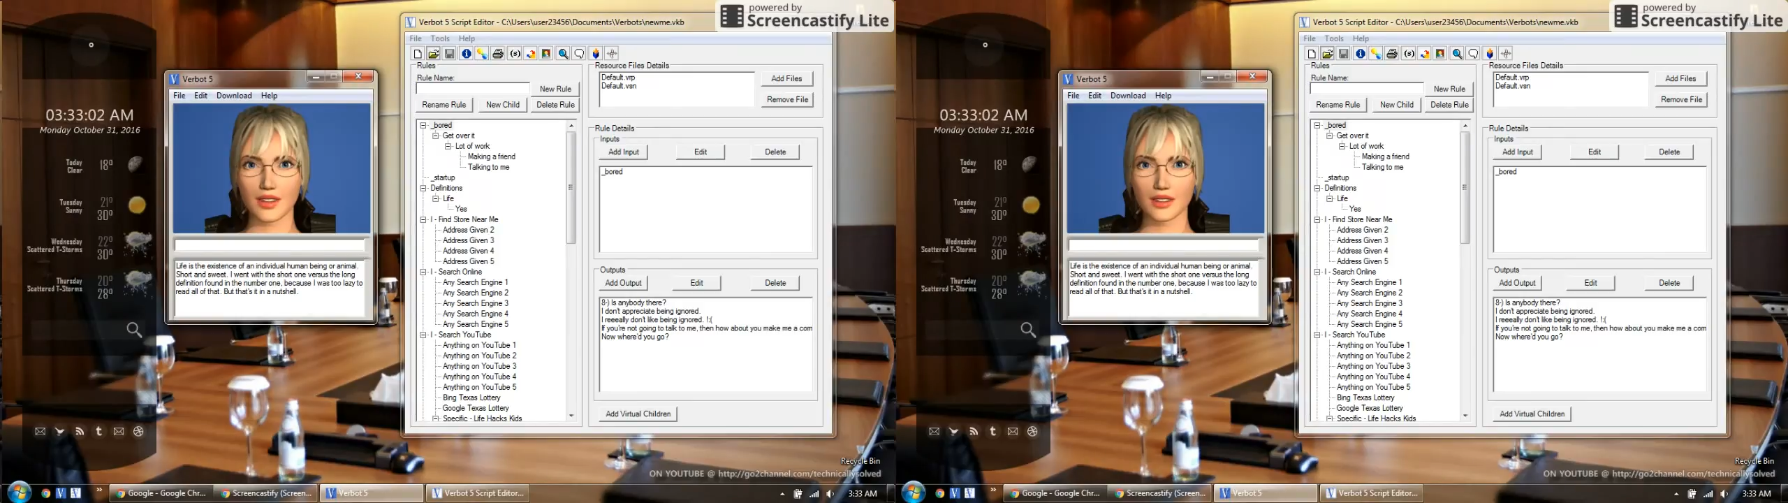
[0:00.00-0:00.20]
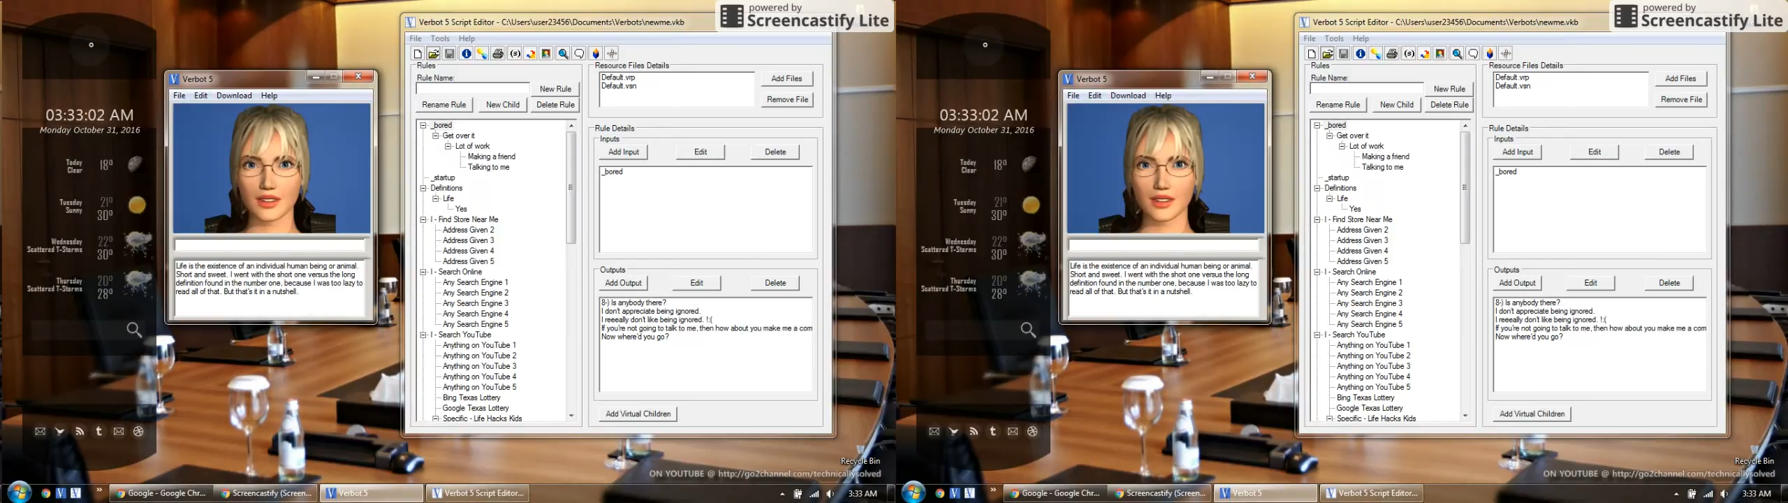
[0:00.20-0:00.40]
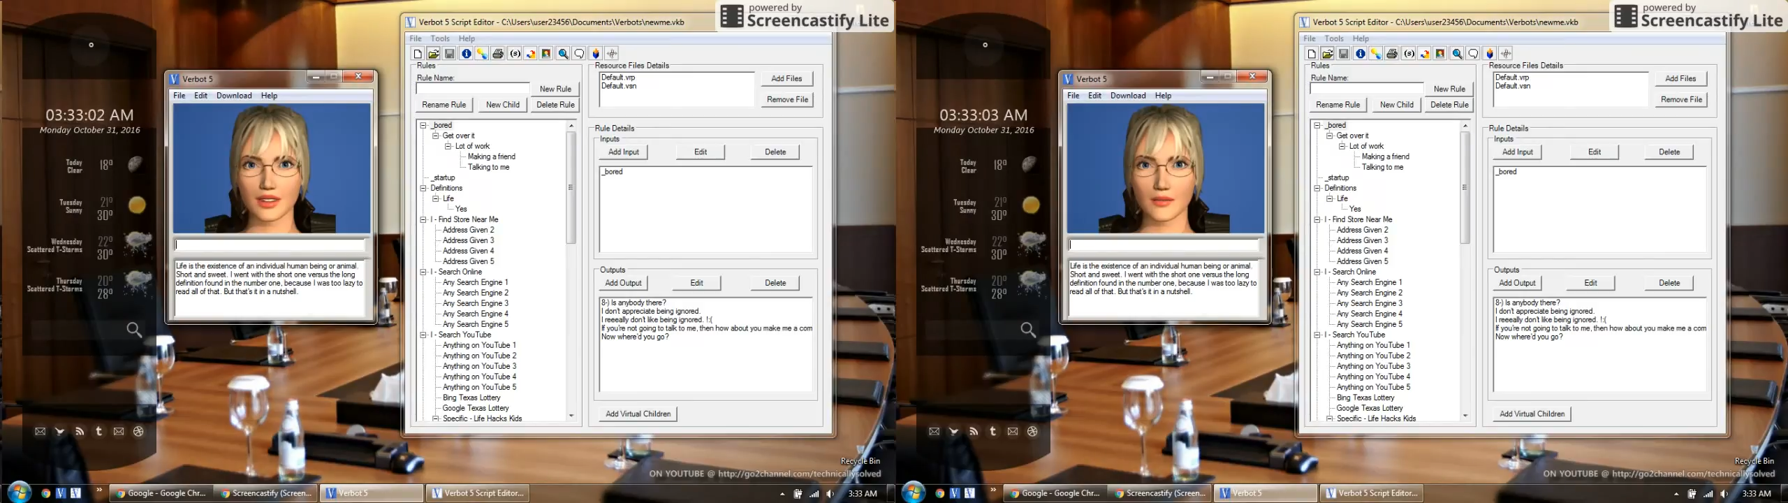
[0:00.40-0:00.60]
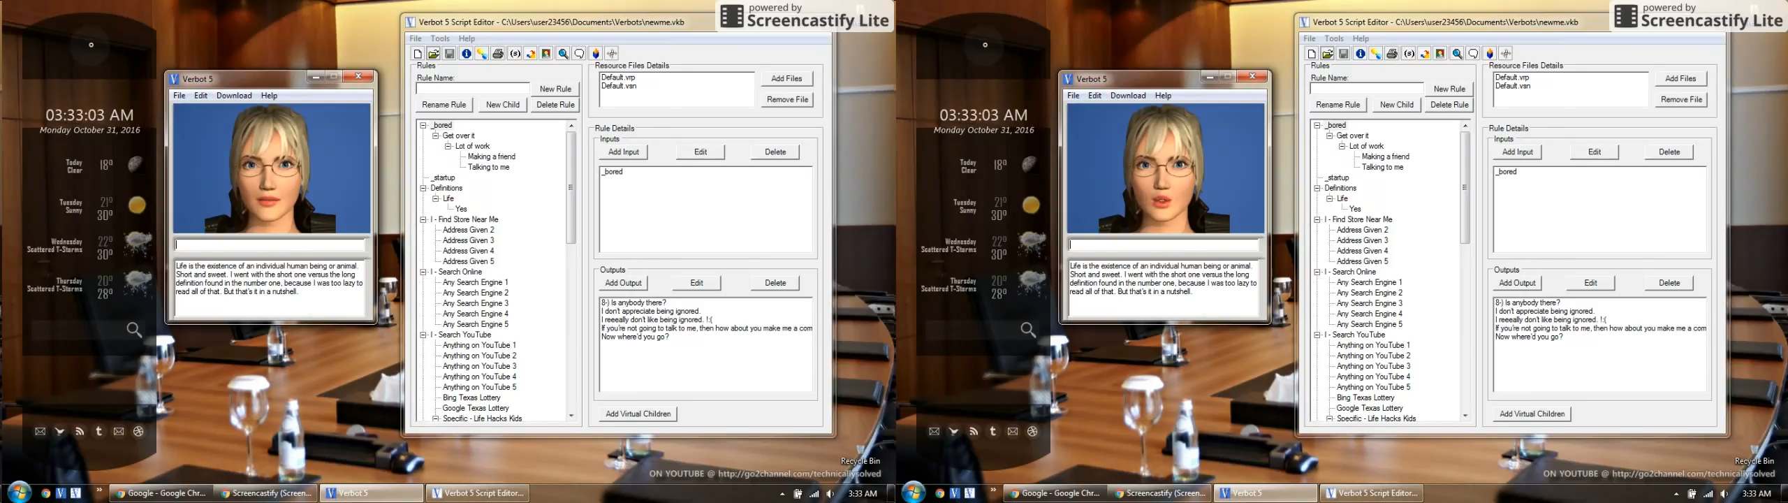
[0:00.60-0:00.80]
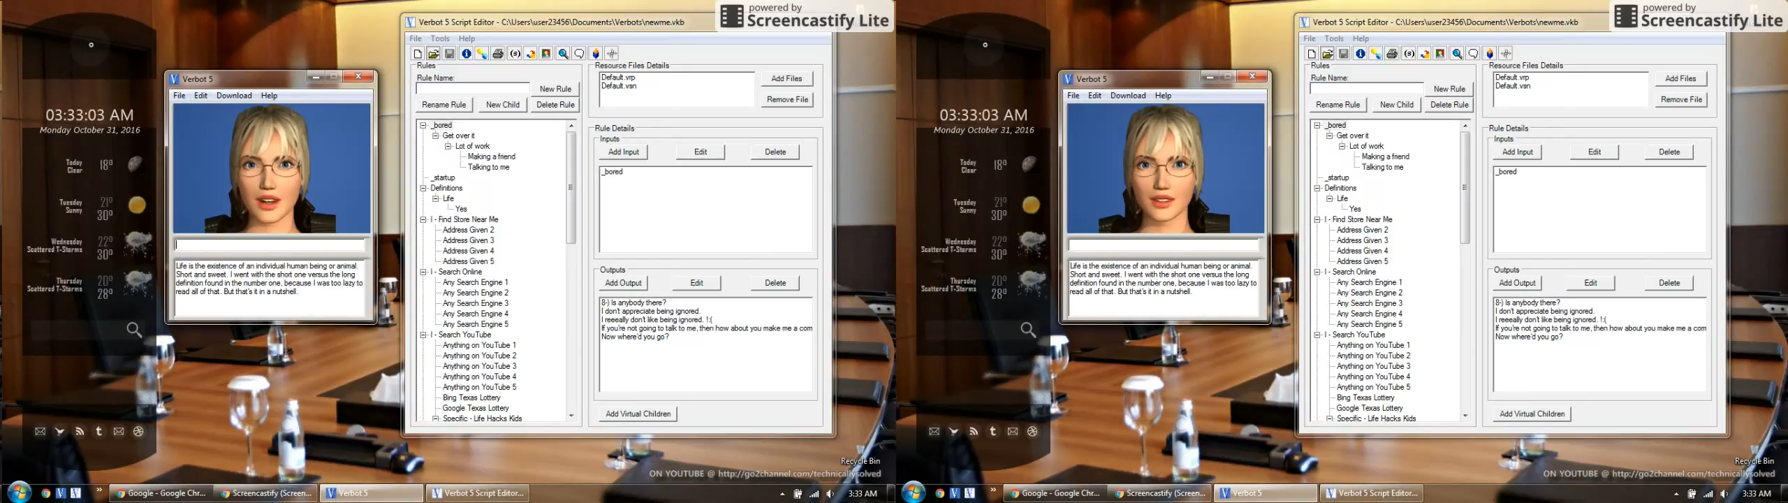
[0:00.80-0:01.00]
found in the
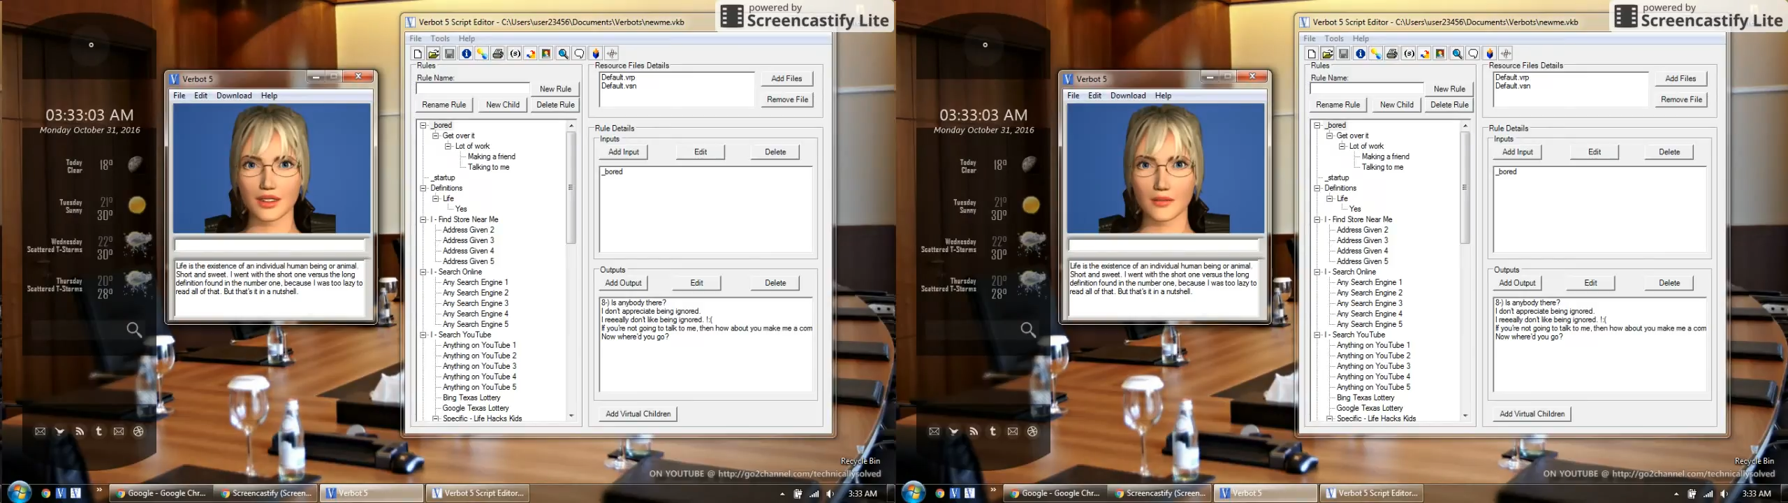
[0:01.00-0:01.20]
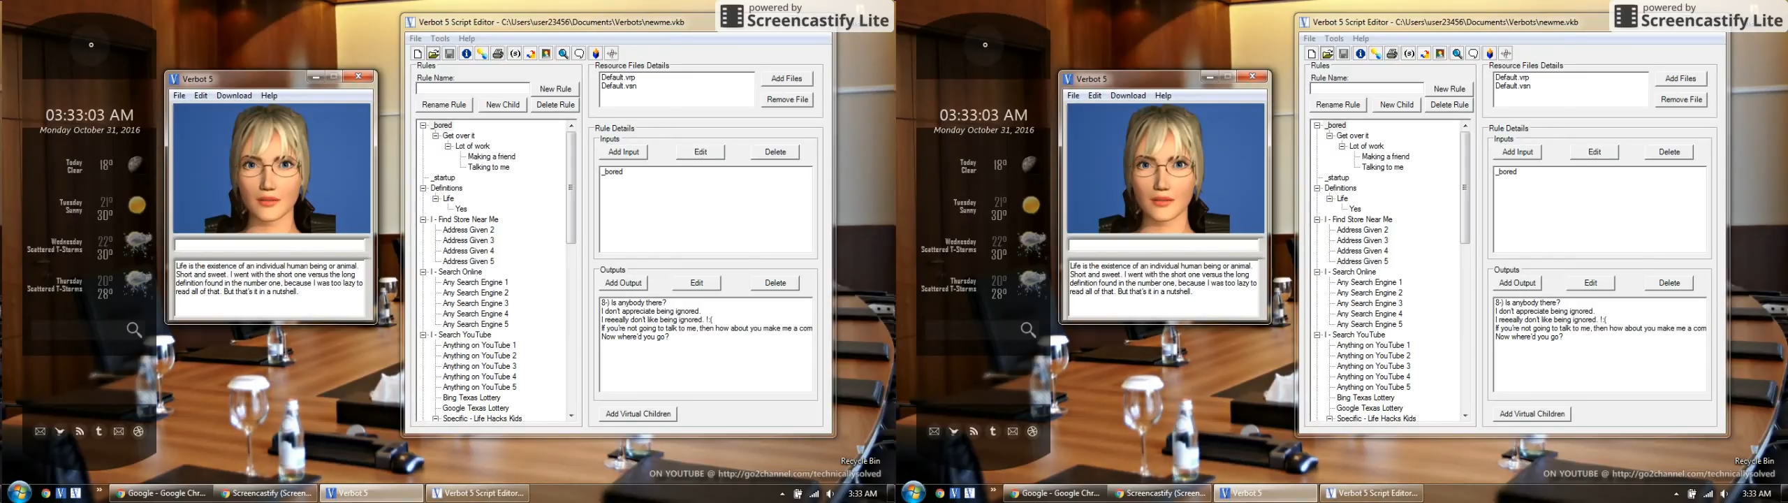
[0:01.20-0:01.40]
number 1,